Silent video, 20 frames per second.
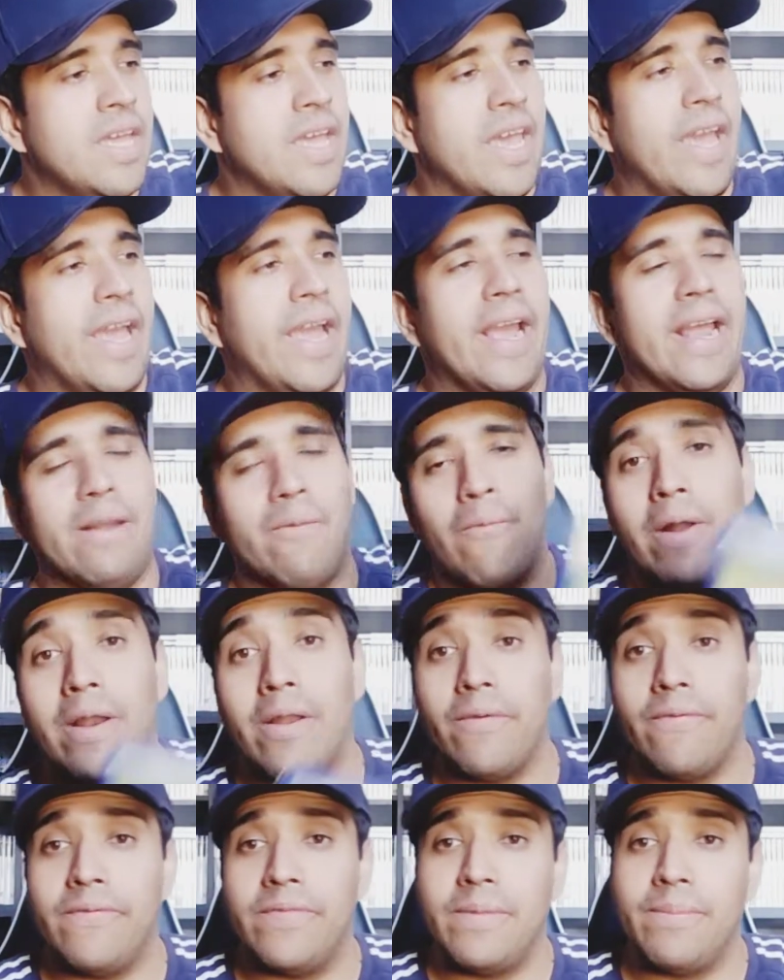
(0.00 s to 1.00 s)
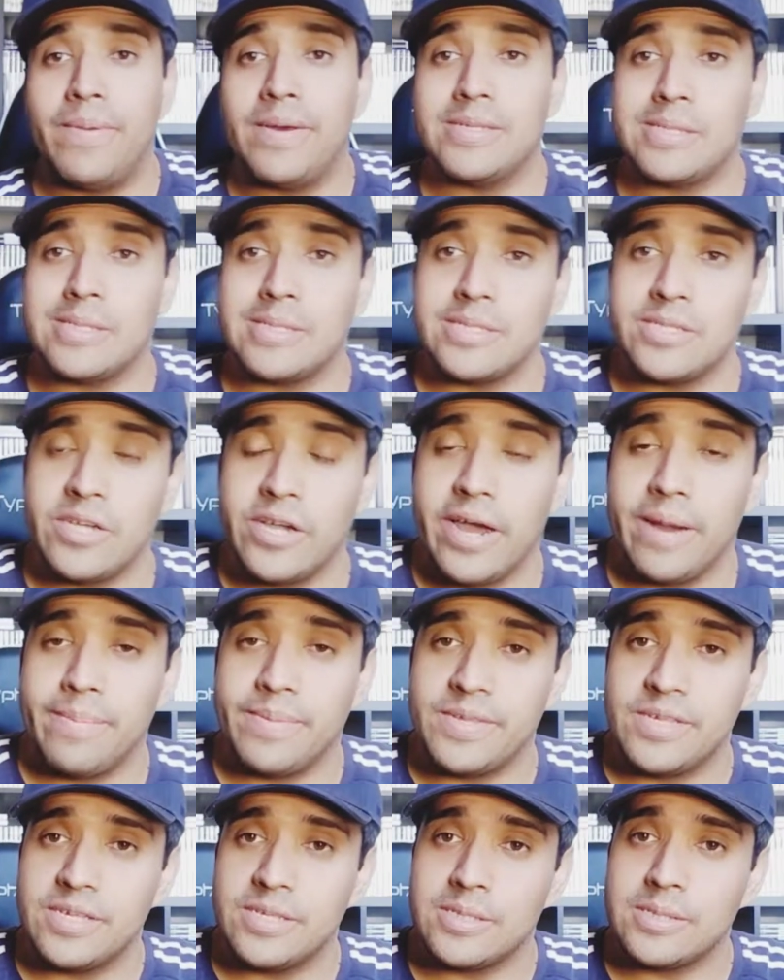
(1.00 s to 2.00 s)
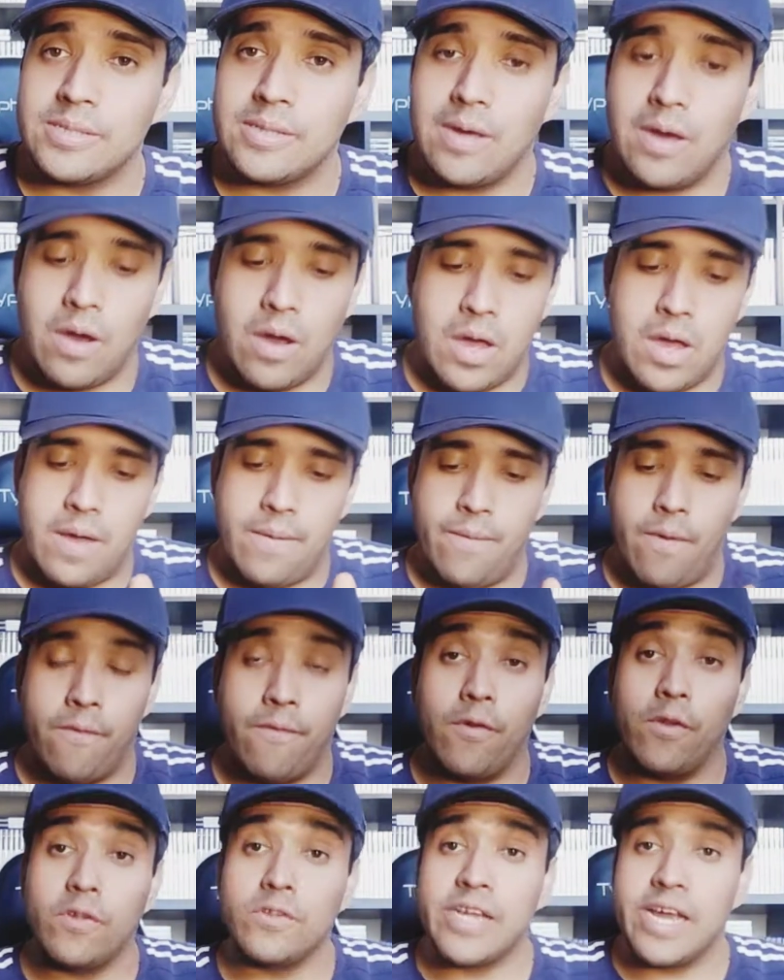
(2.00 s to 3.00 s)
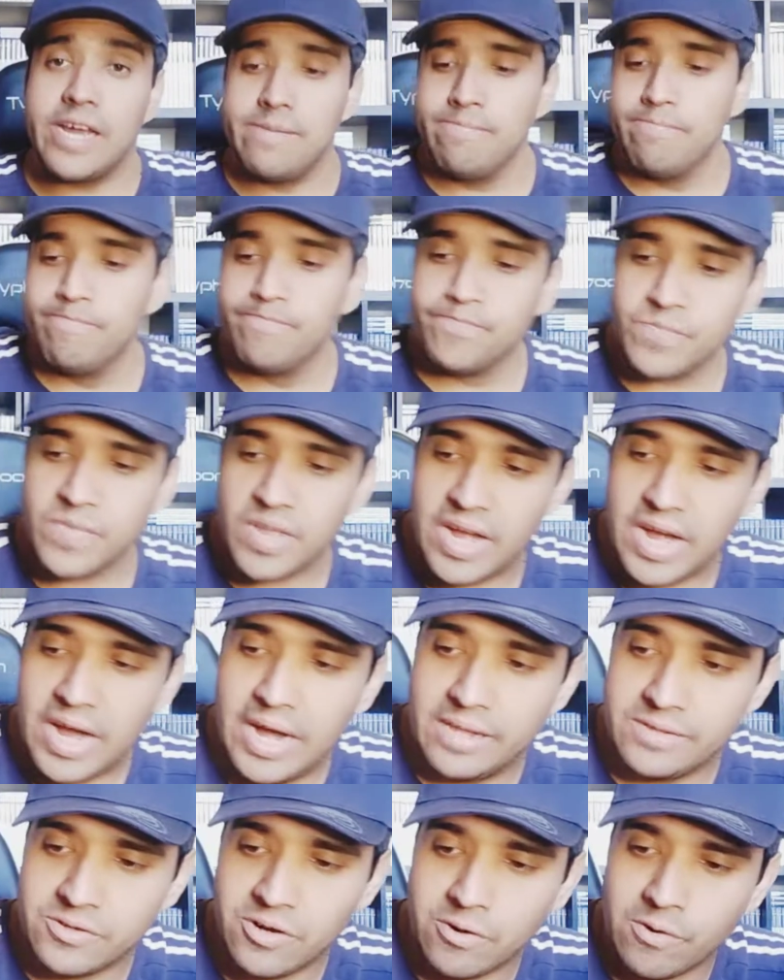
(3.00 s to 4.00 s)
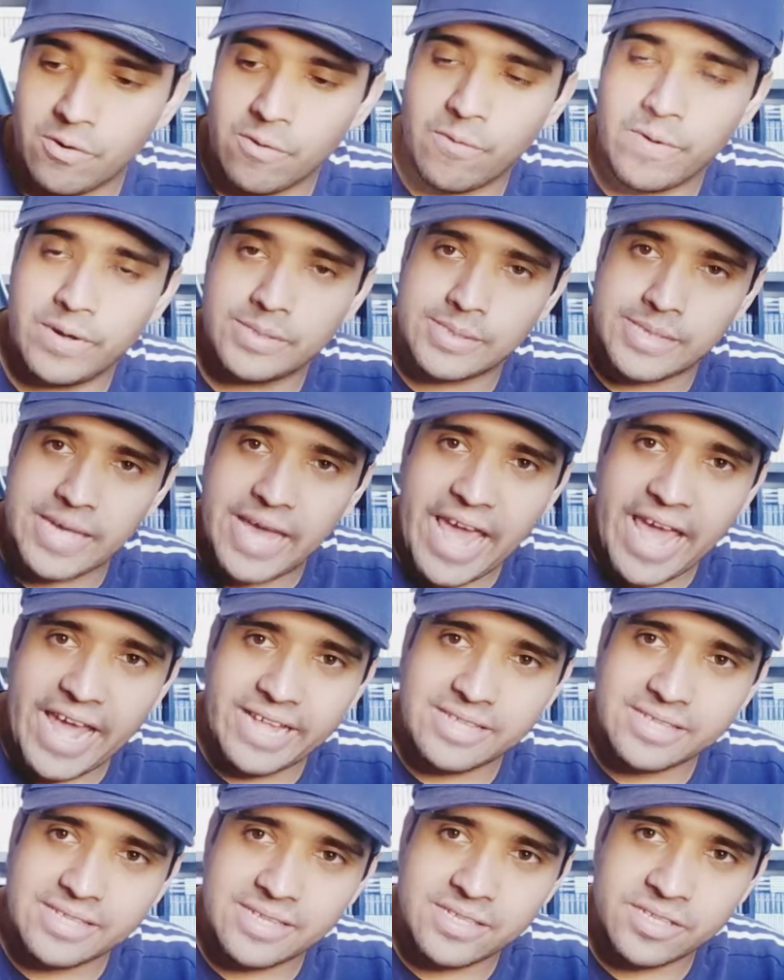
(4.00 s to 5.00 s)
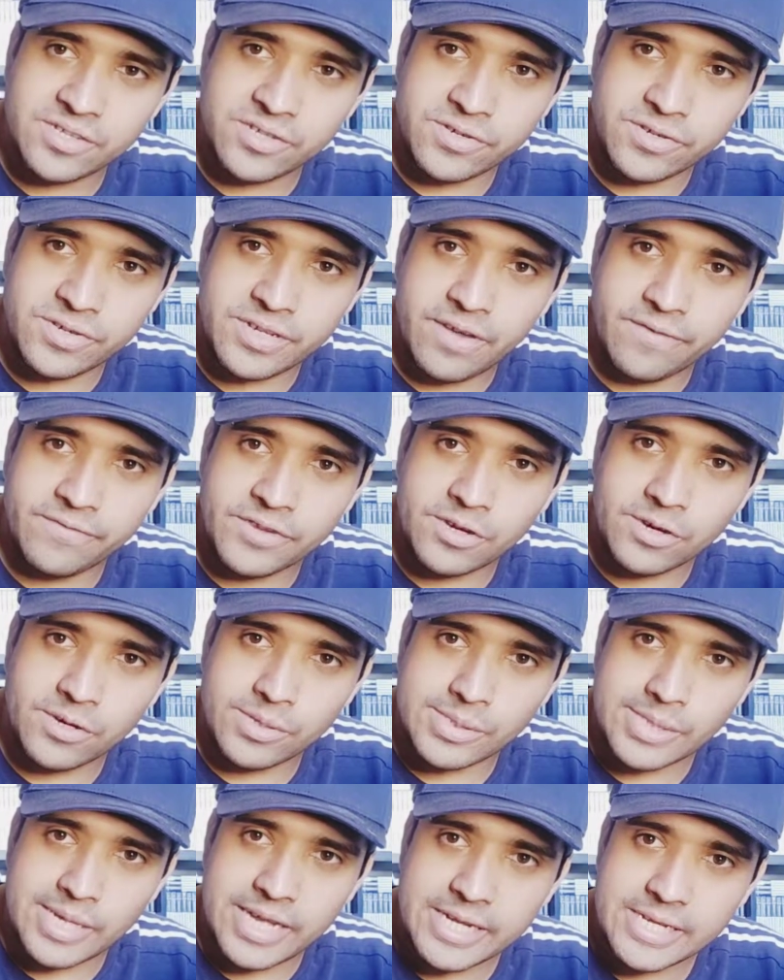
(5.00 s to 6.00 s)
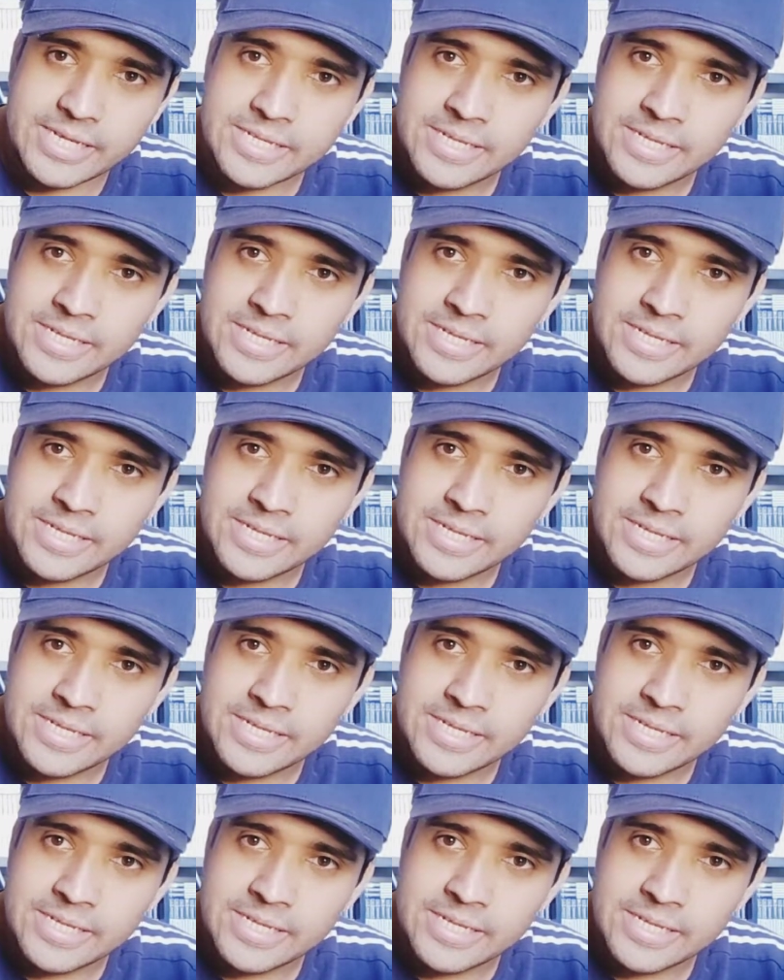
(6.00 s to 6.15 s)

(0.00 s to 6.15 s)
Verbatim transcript: and one of the best JRPGs um, of all time, uh, Dragon Quest VIII: The Journey of the Cursed King.